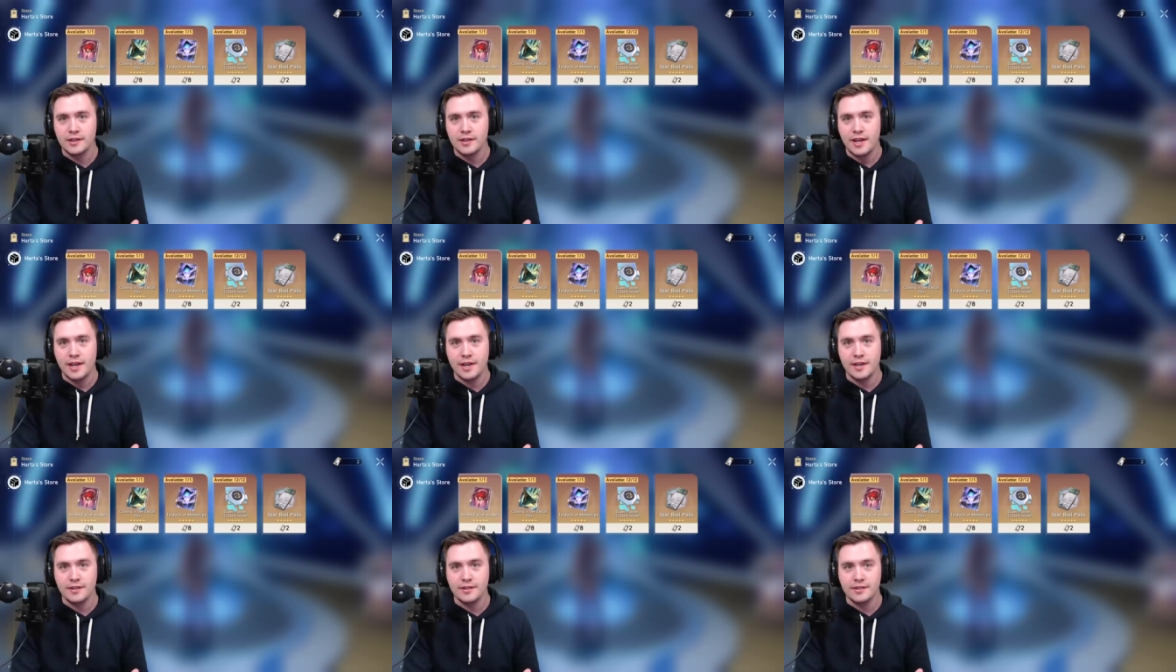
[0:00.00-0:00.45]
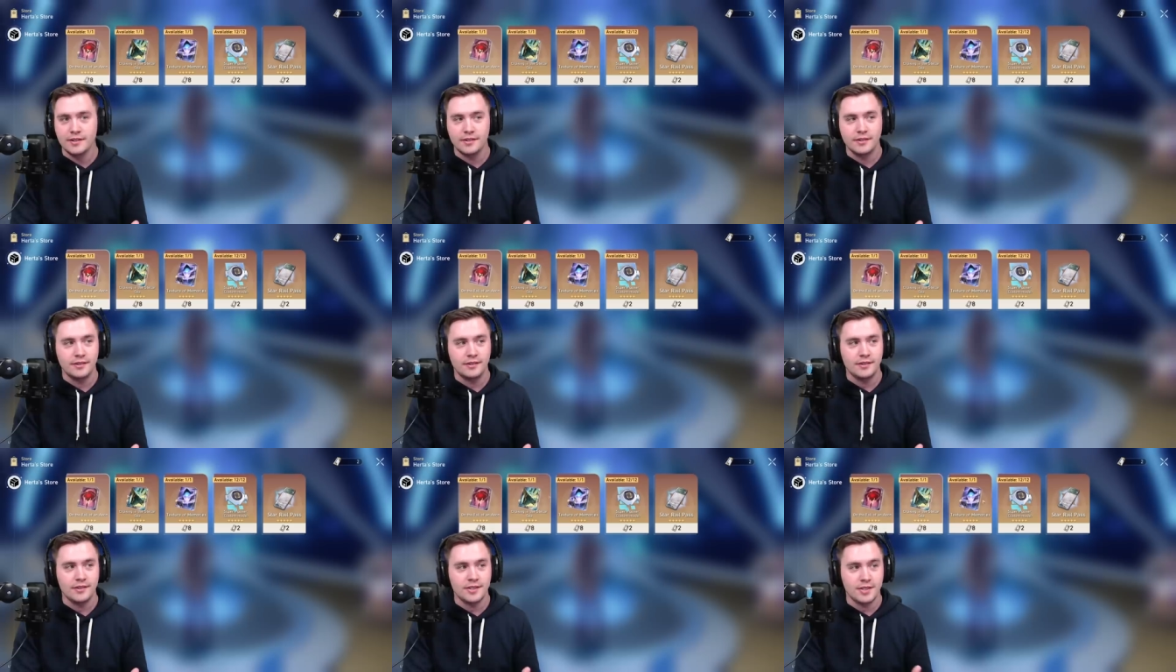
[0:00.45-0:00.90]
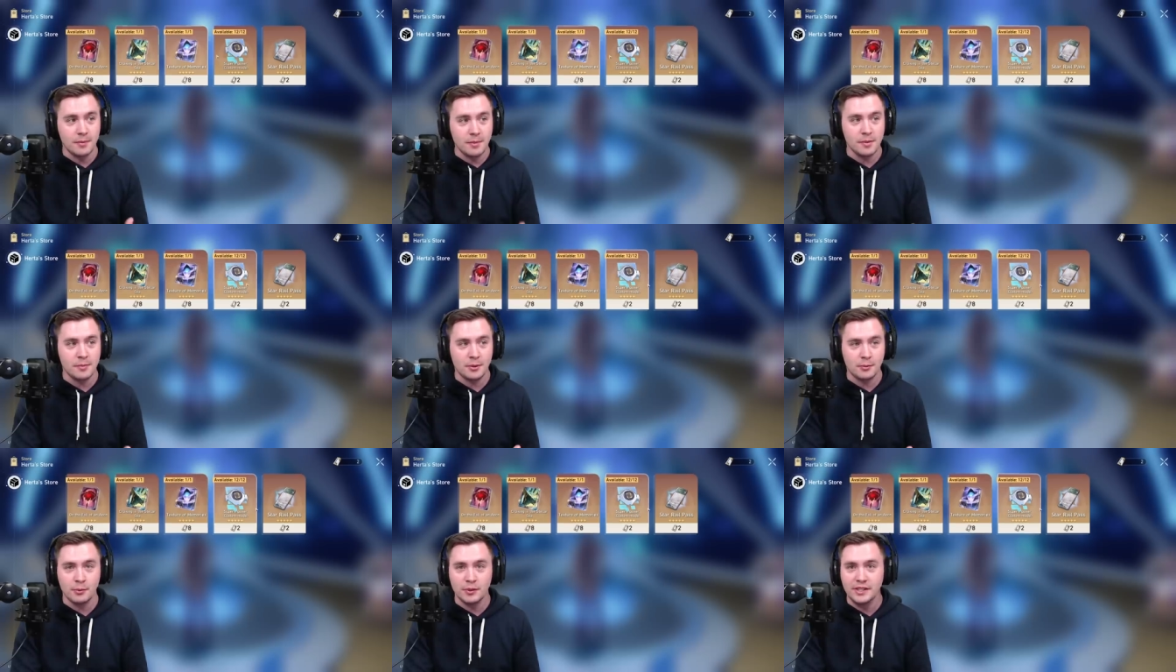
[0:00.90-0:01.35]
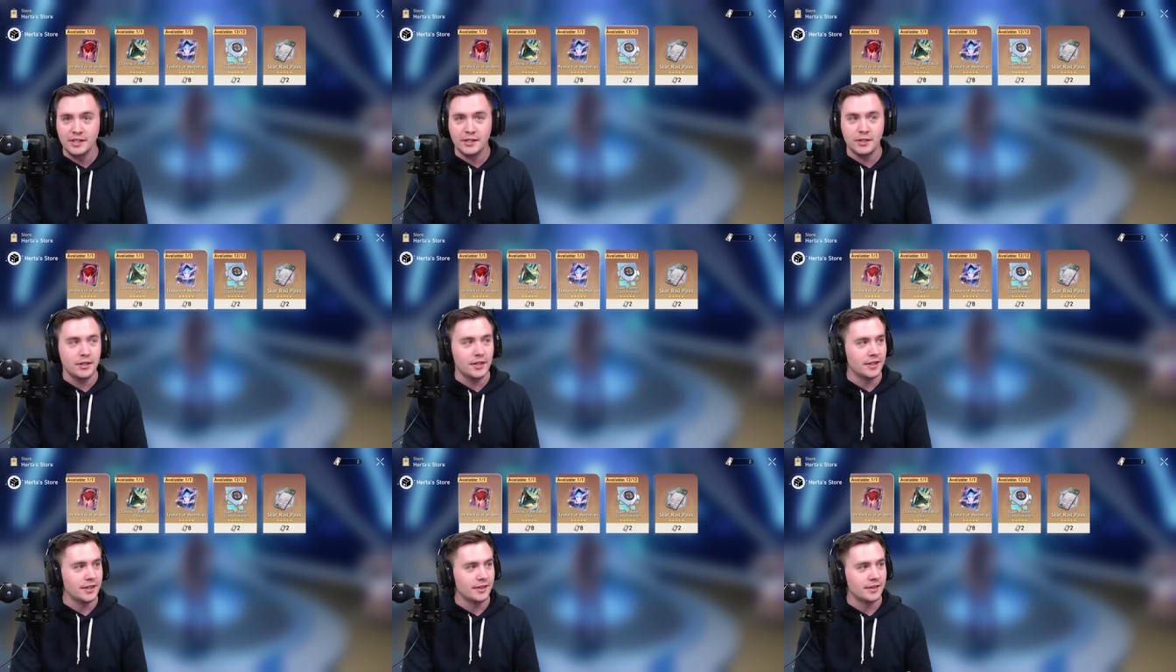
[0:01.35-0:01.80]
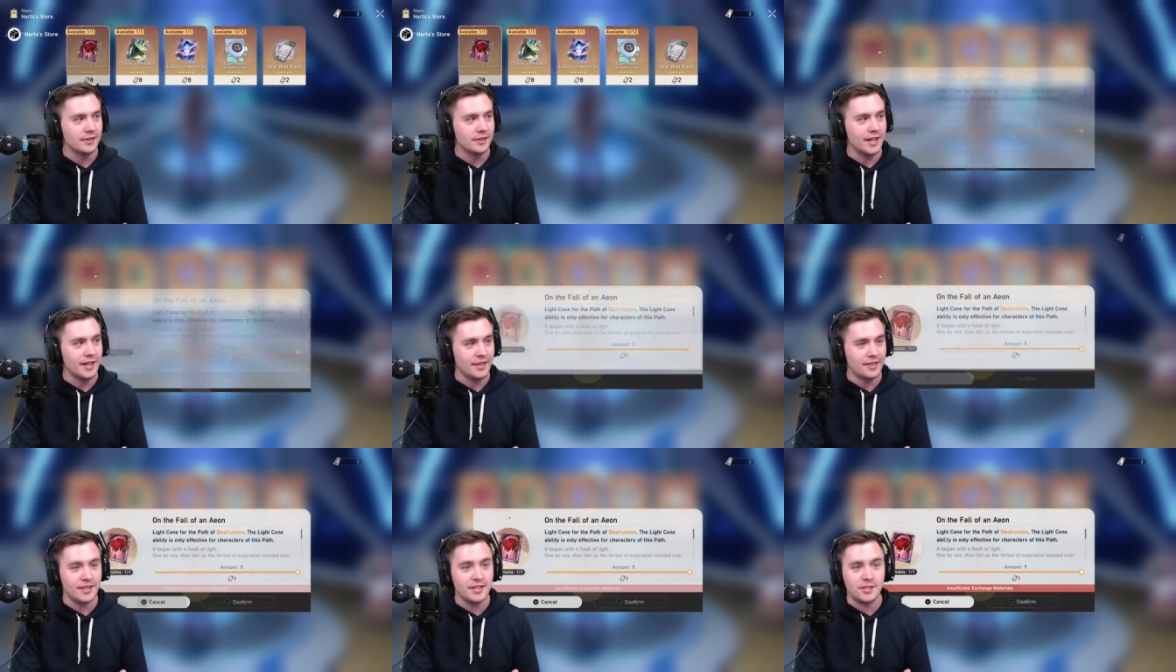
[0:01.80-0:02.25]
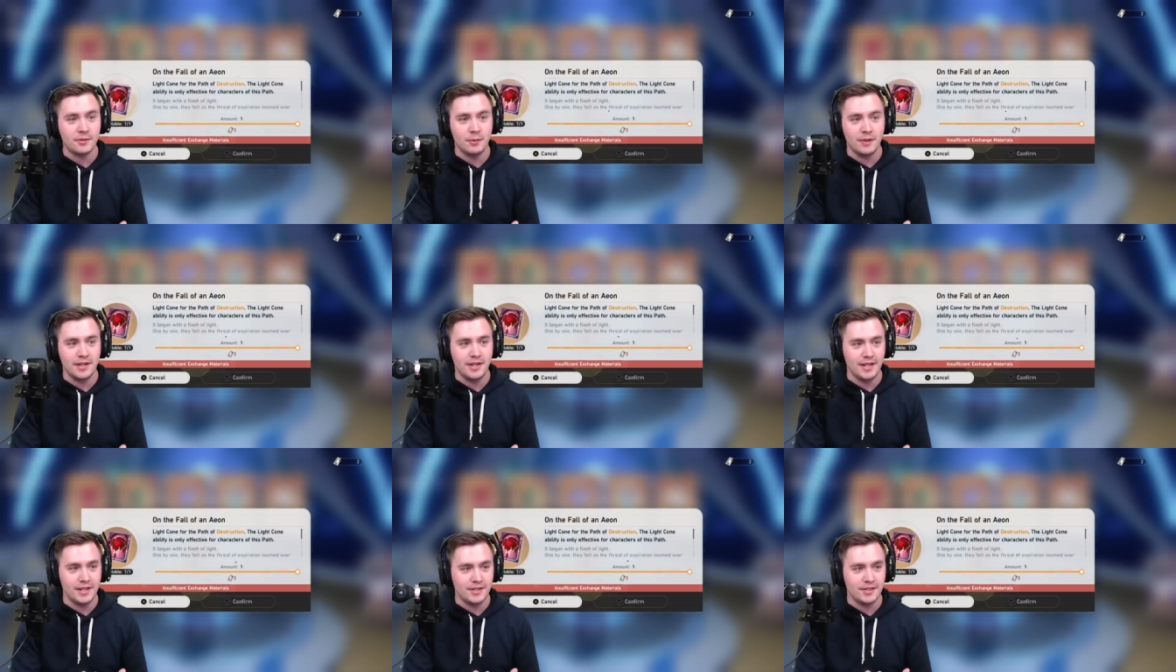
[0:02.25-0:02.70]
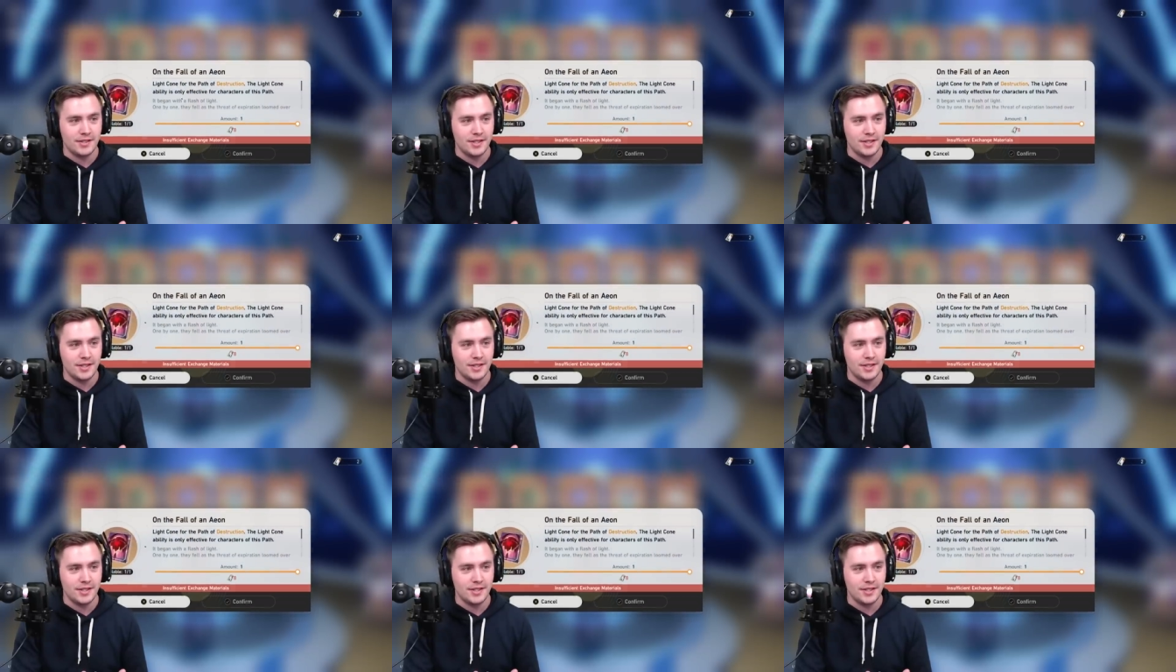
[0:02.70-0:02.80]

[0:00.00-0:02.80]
and some of them are really good. Like this one is